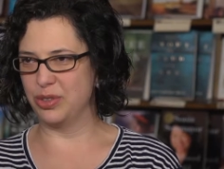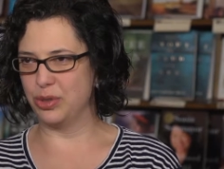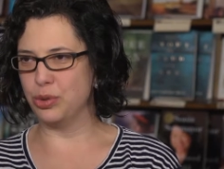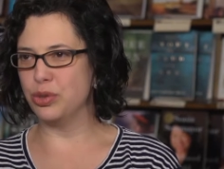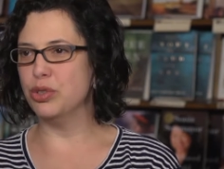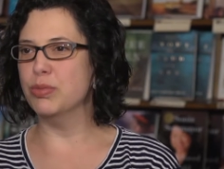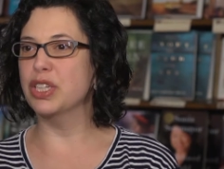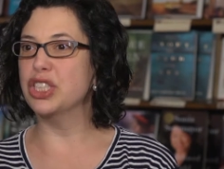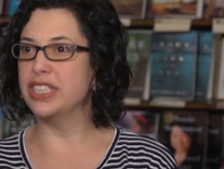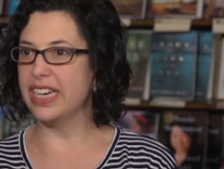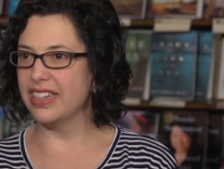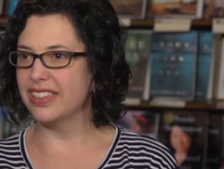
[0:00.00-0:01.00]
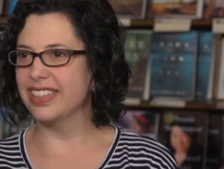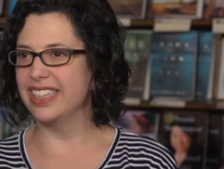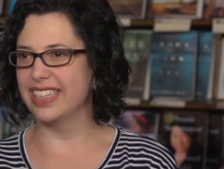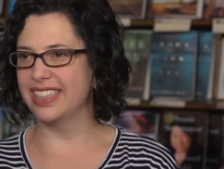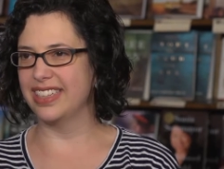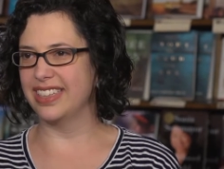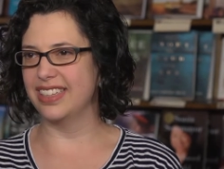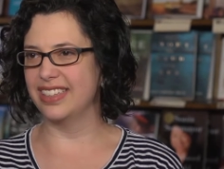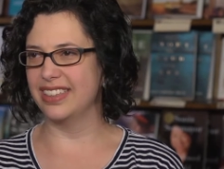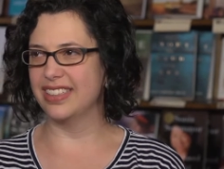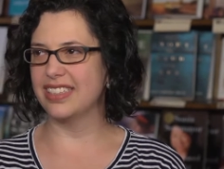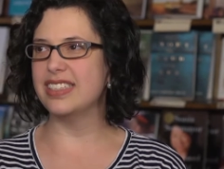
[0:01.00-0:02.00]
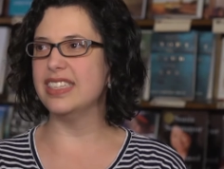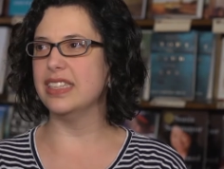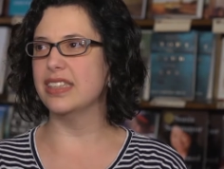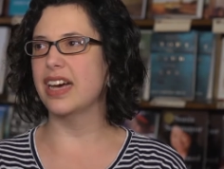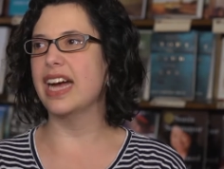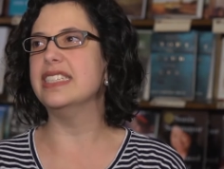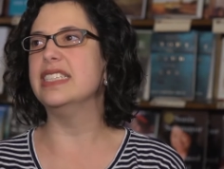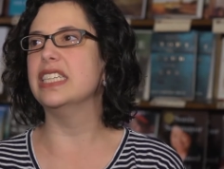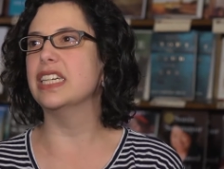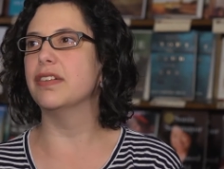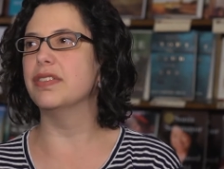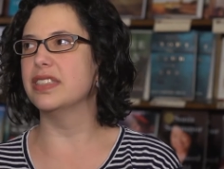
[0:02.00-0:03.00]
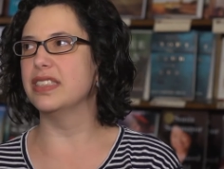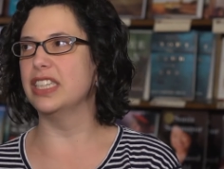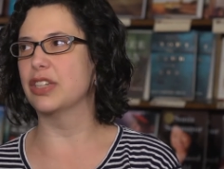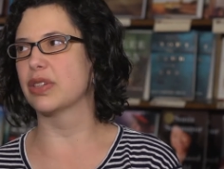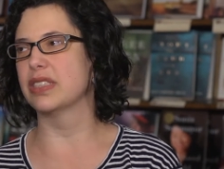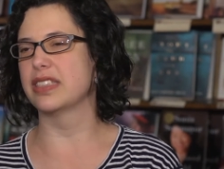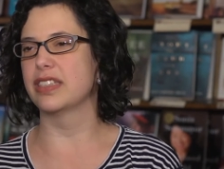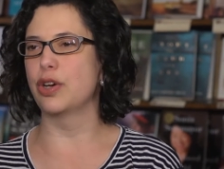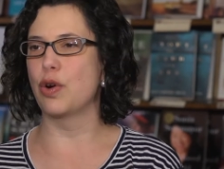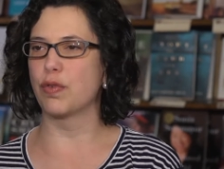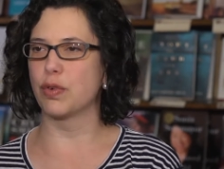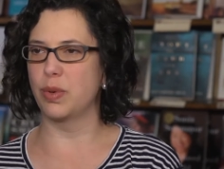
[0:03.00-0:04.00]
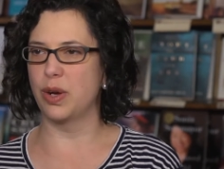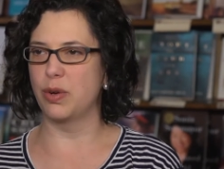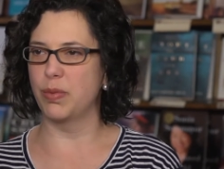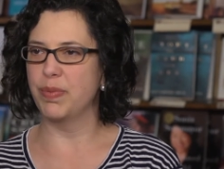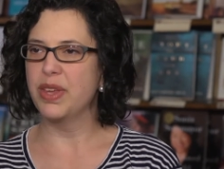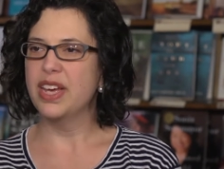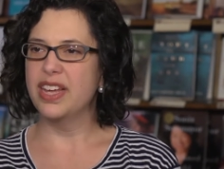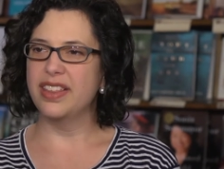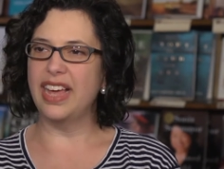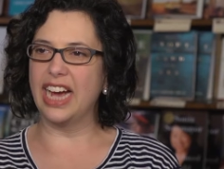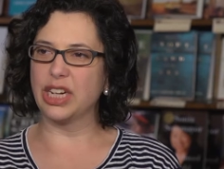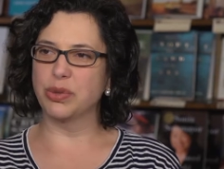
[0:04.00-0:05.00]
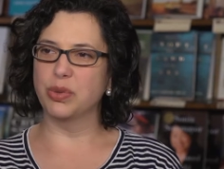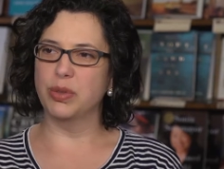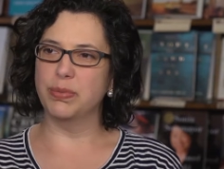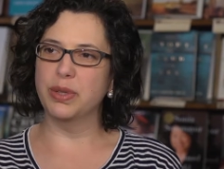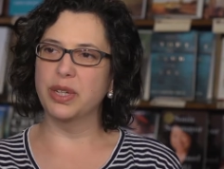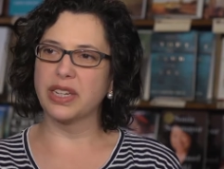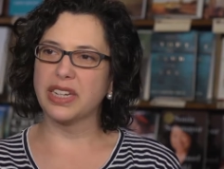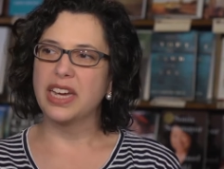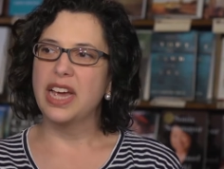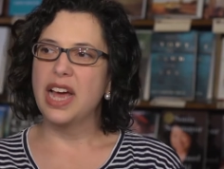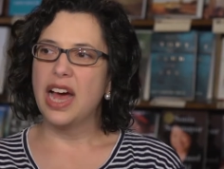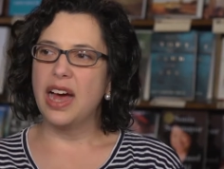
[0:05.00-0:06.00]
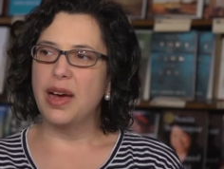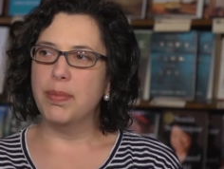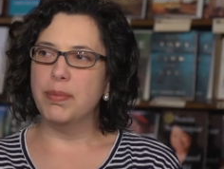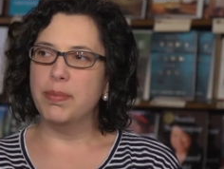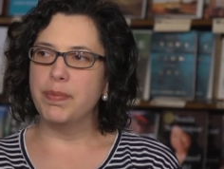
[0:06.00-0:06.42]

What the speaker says: do too much dangling, and that the idea of the secret doesn't overwhelm the actual book. And